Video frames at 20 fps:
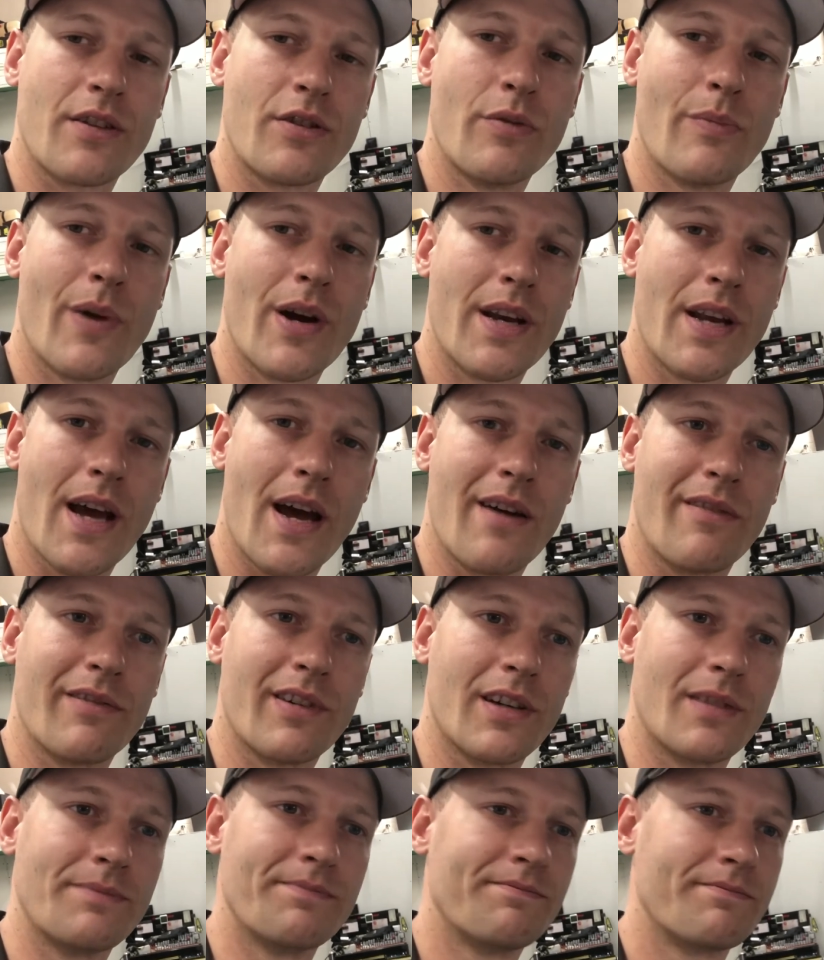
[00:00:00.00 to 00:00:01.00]
you might have
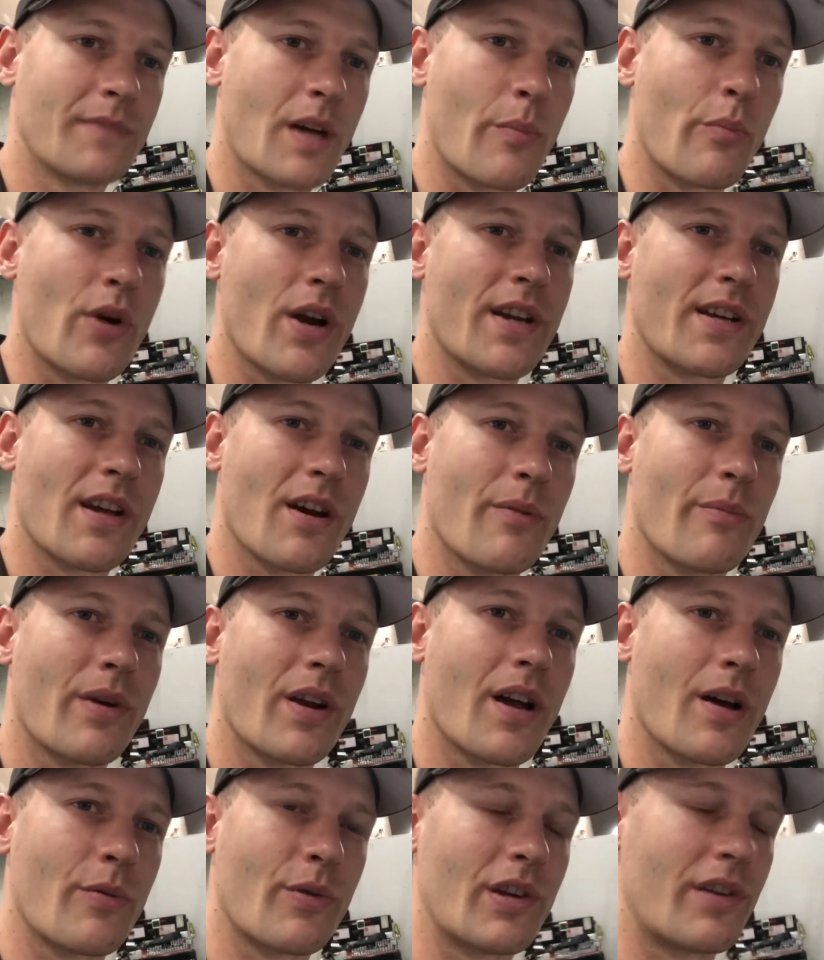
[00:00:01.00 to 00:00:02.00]
a breakdown, but
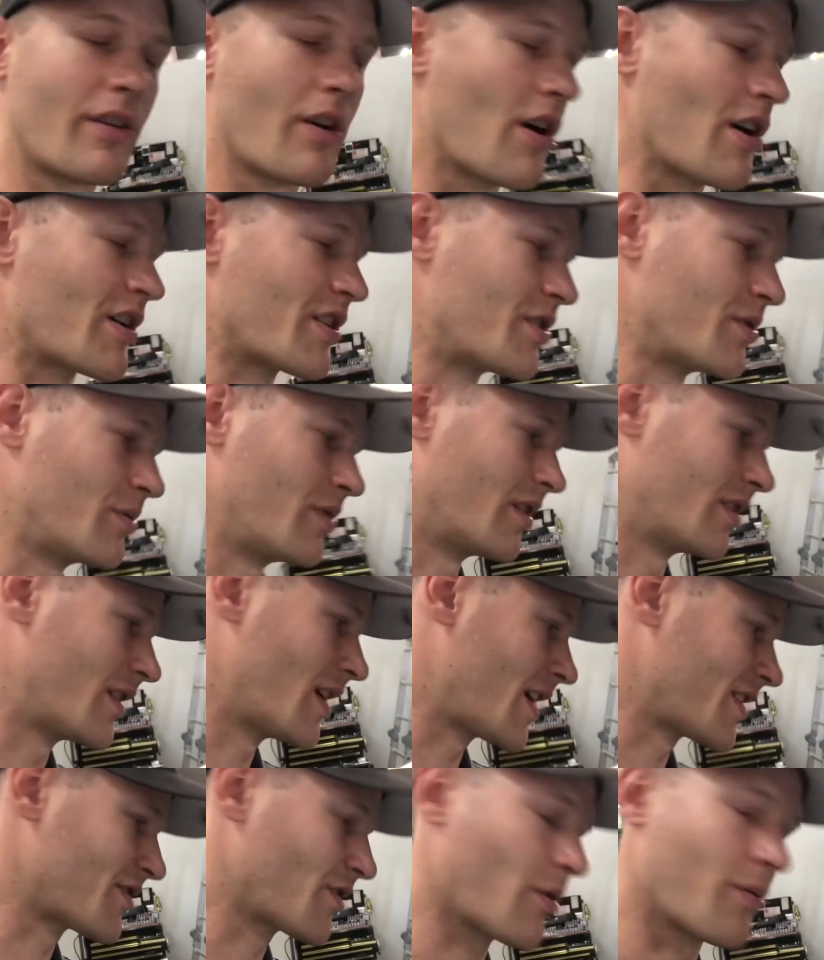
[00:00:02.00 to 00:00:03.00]
I would argue that
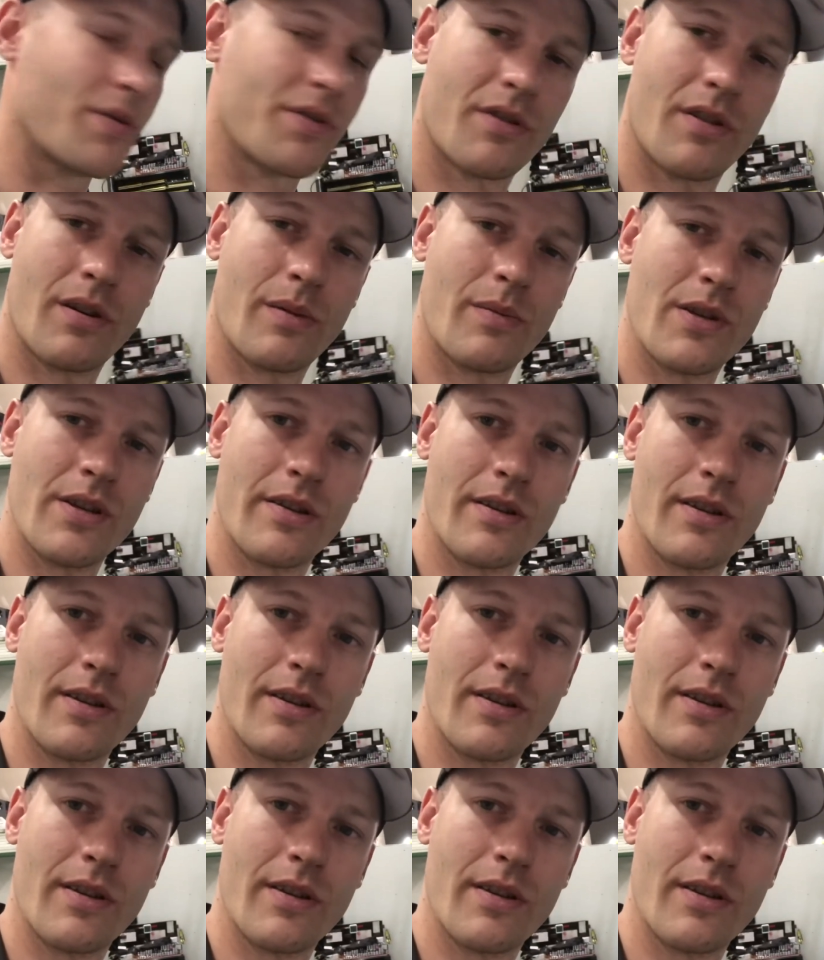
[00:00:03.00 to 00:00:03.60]
that's always going to be